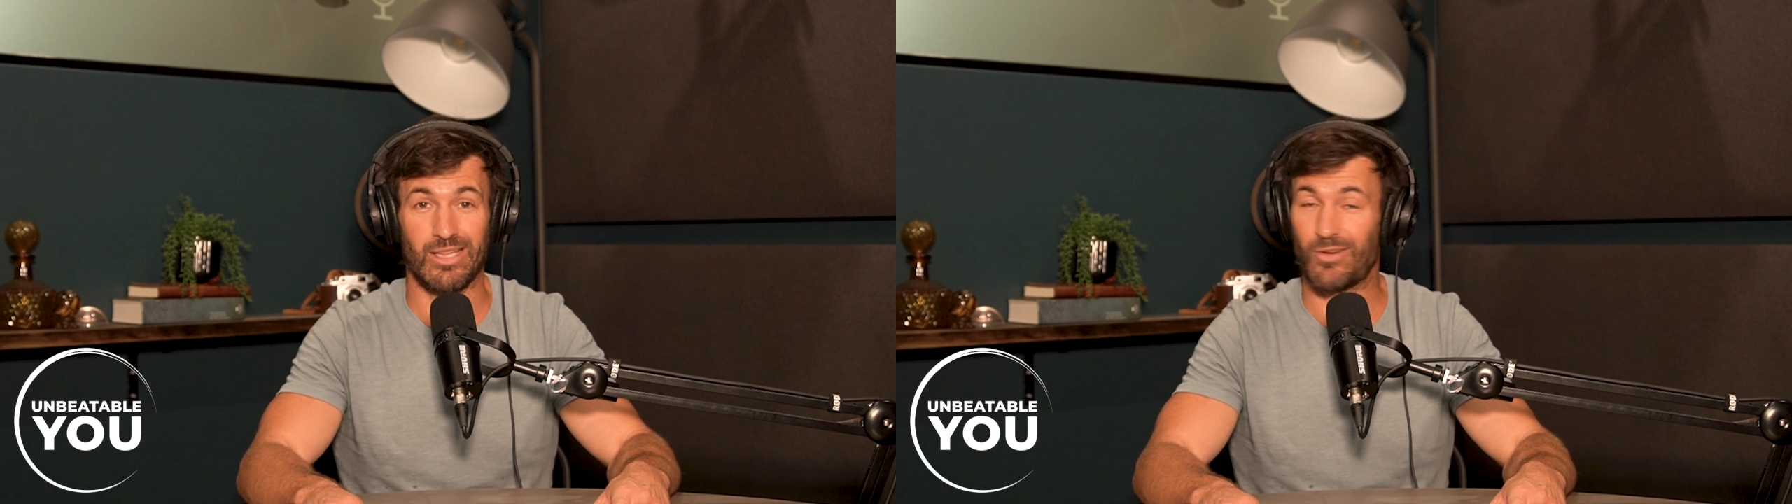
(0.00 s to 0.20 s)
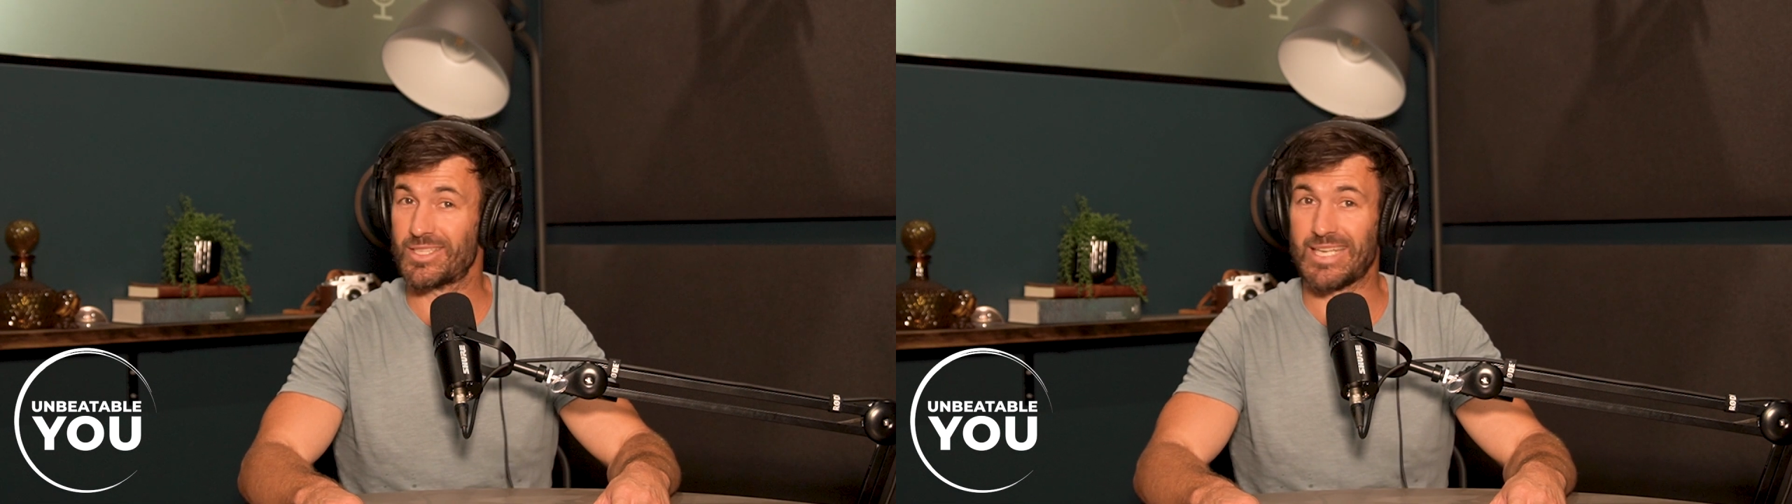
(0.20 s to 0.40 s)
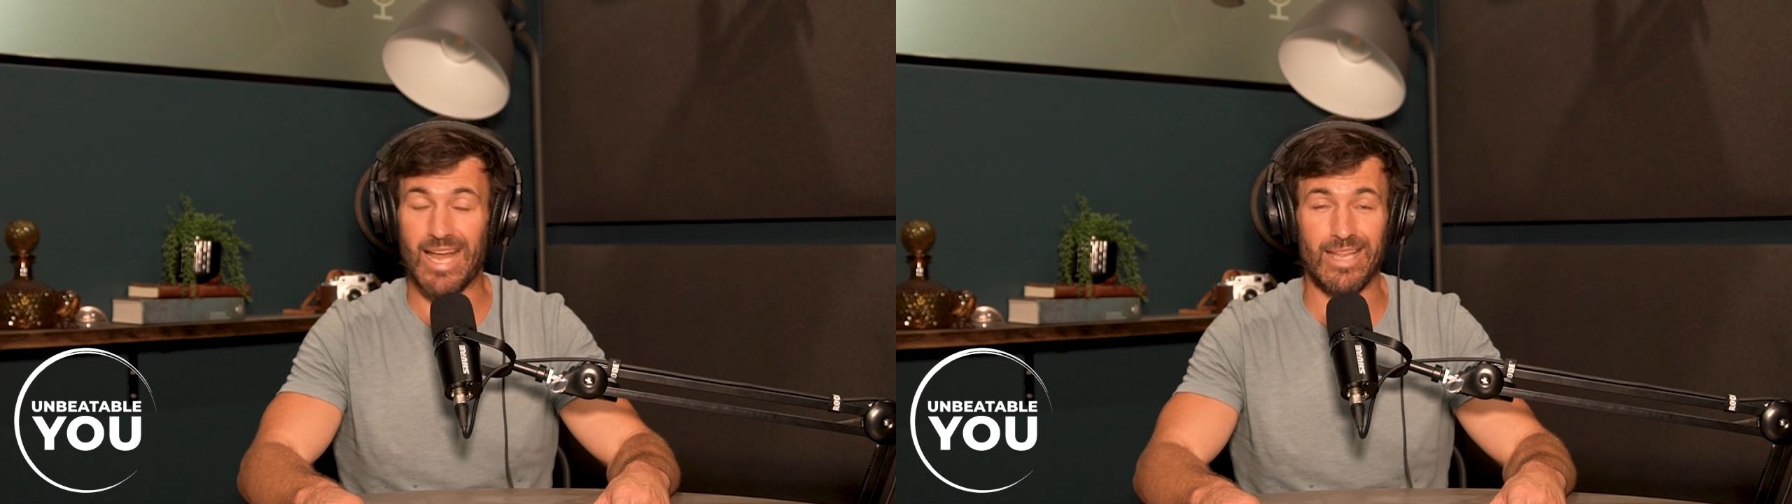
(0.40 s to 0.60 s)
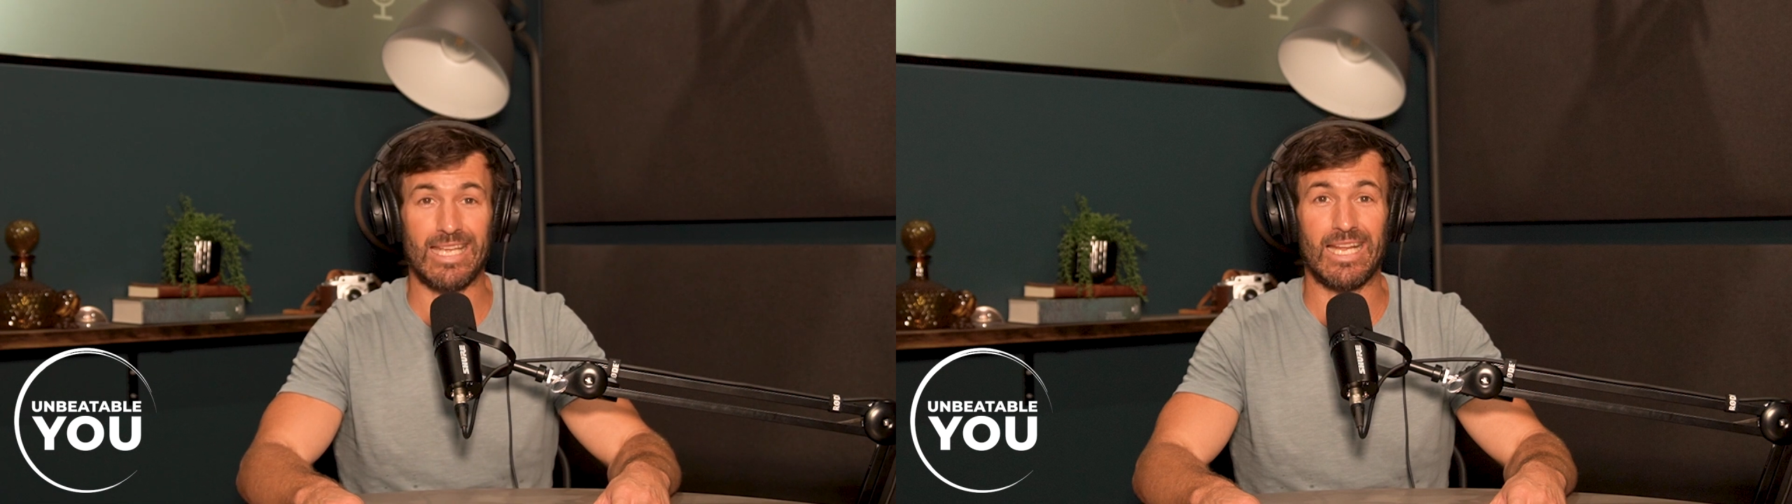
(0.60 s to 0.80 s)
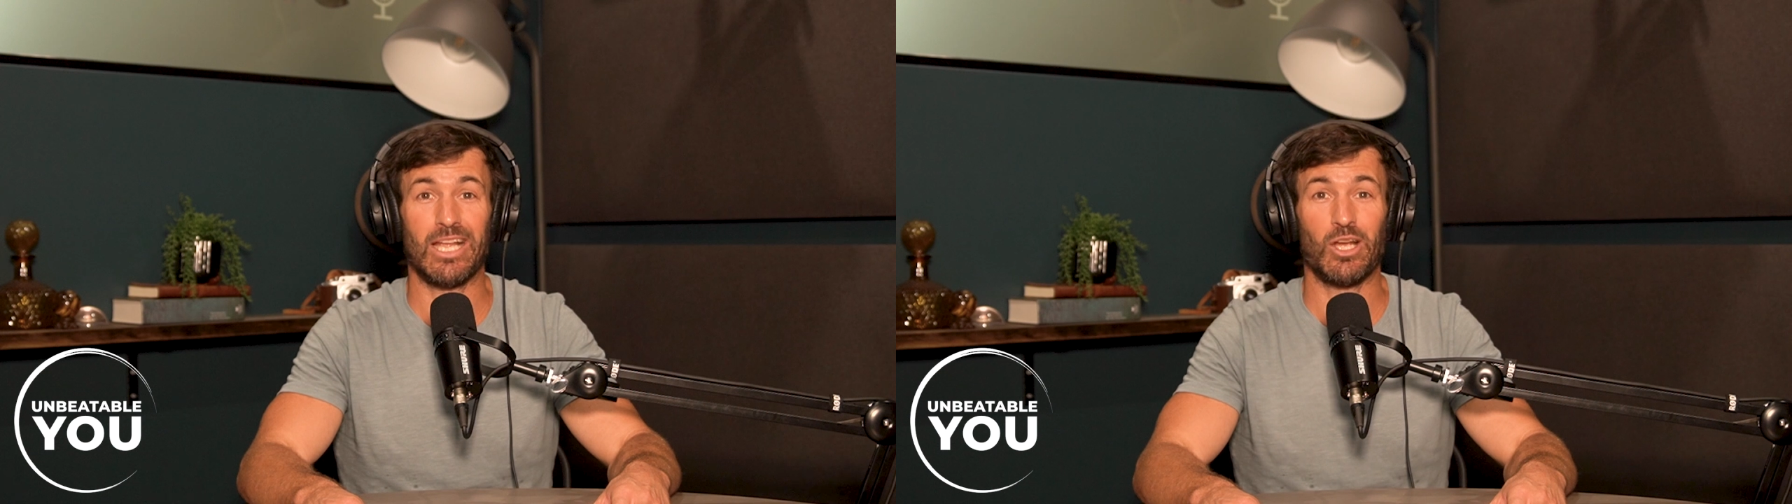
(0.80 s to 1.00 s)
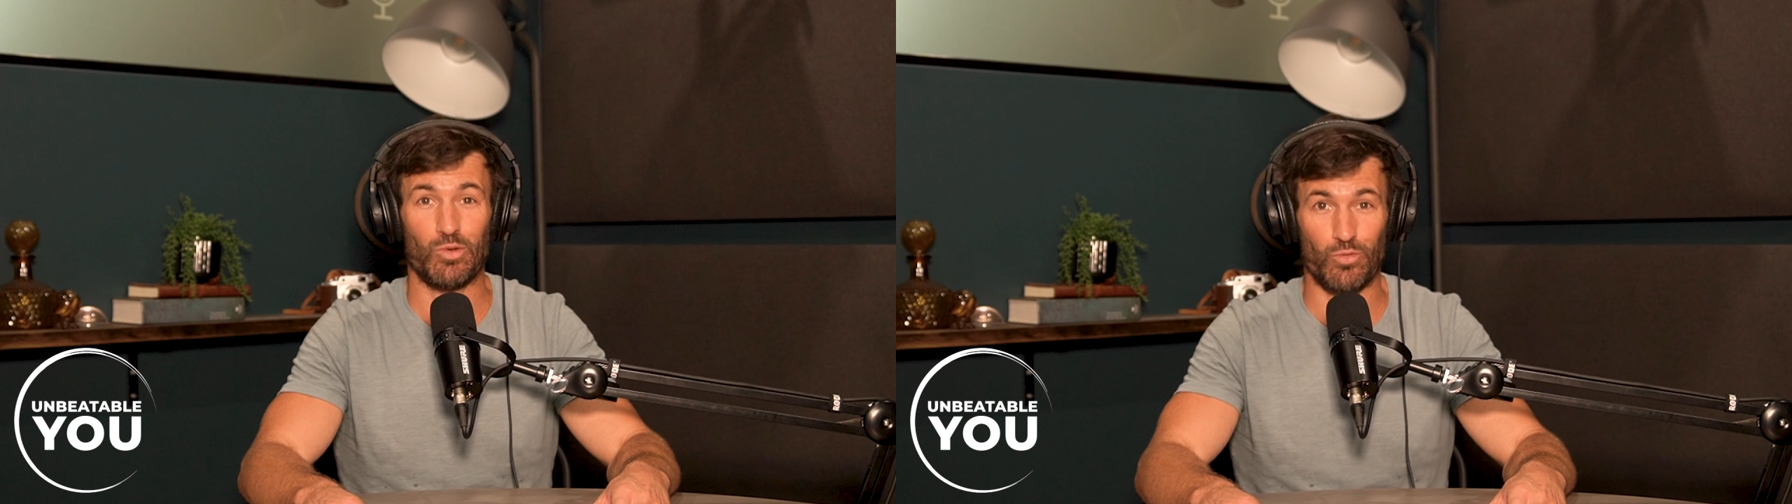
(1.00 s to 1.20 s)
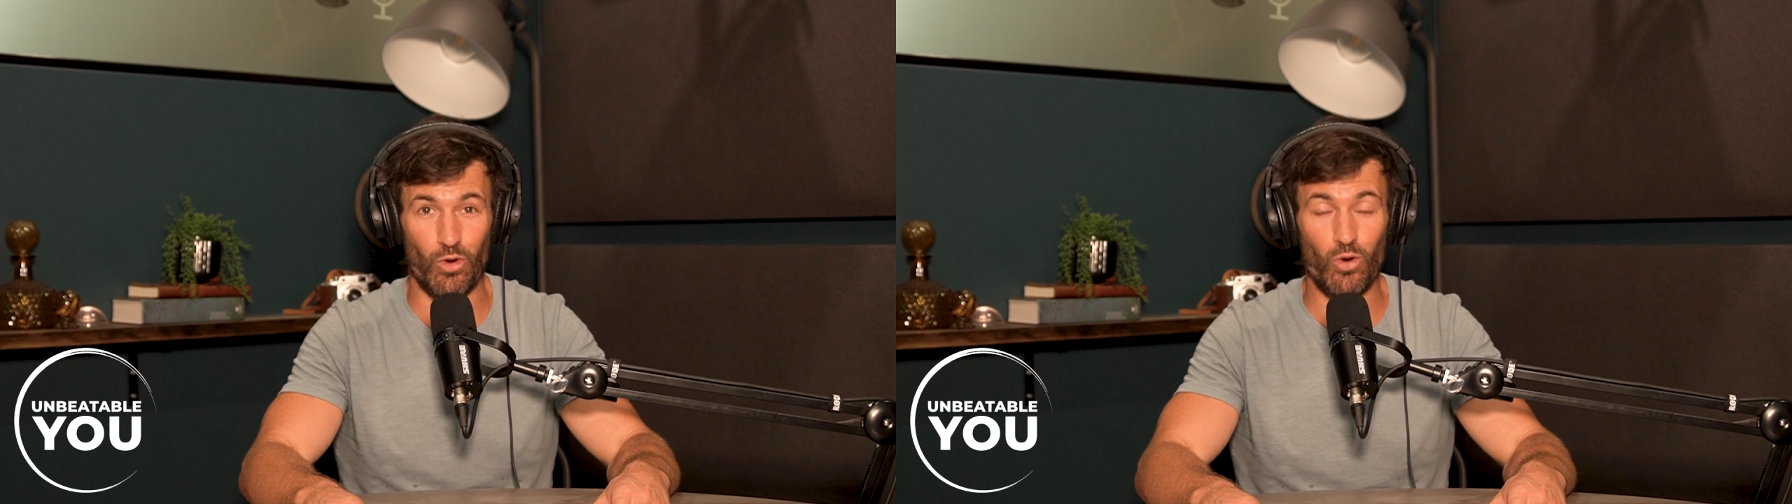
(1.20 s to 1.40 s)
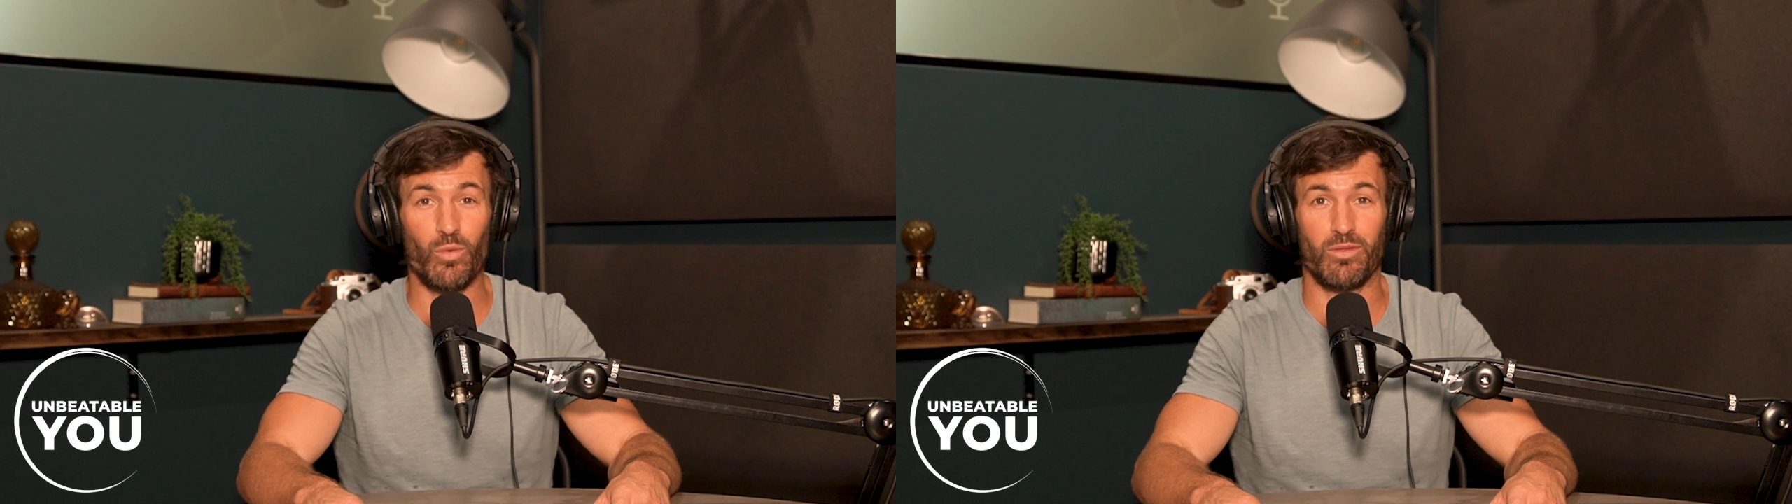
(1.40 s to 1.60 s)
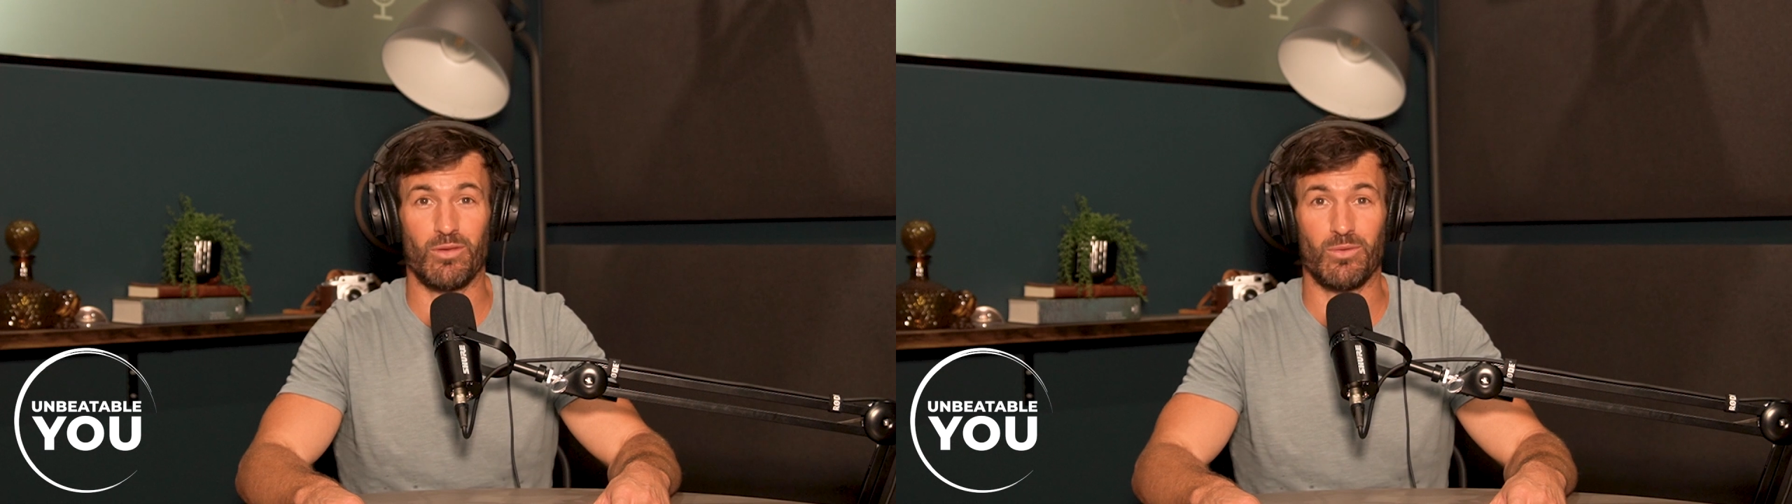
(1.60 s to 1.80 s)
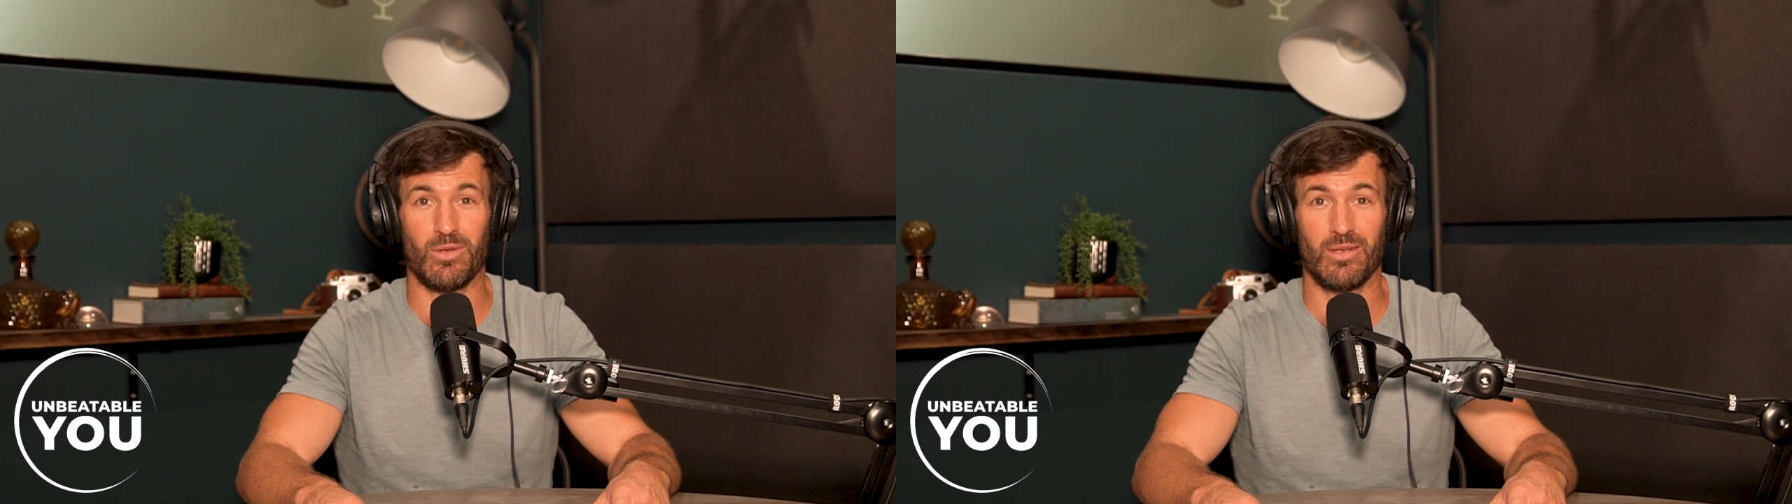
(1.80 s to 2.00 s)
There is nothing wrong with
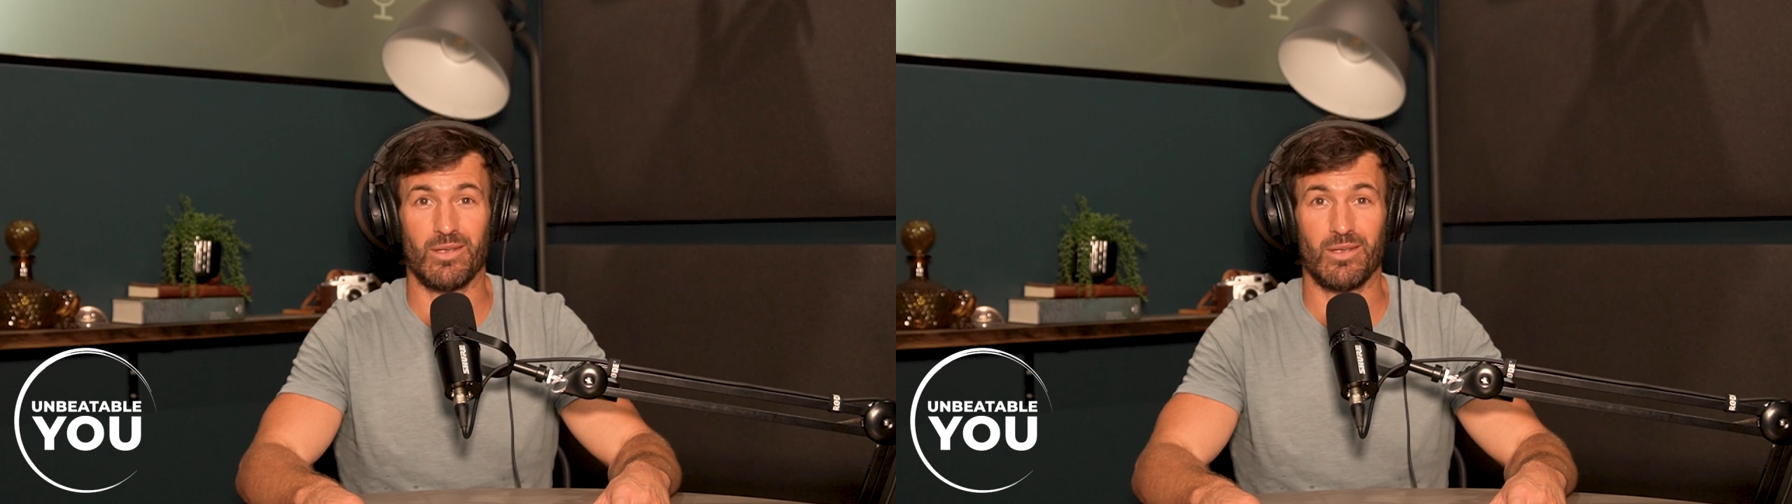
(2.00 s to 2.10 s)
you.